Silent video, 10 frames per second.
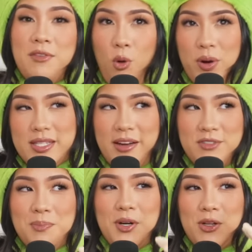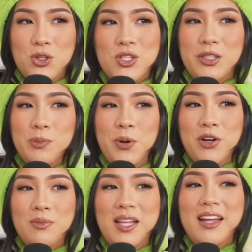I've always loved it, but also just a little
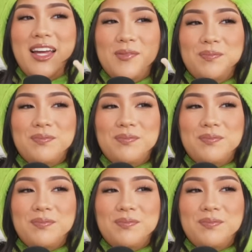part of me like.